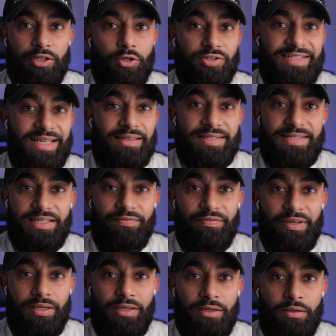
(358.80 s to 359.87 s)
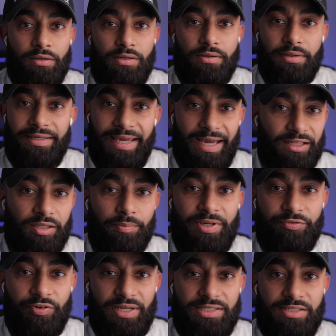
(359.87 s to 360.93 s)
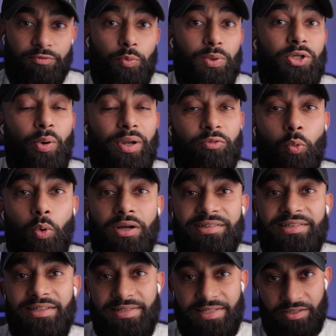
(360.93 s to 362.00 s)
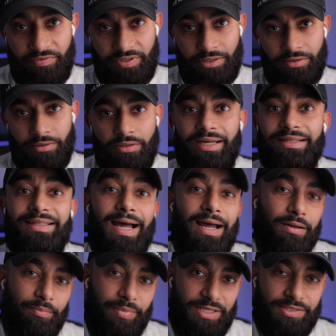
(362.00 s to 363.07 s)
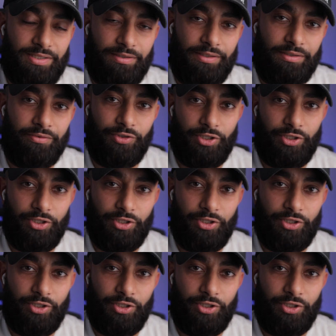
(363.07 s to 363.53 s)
send the CV, get them in for interview. We don't even want to see the CV, like that, basically.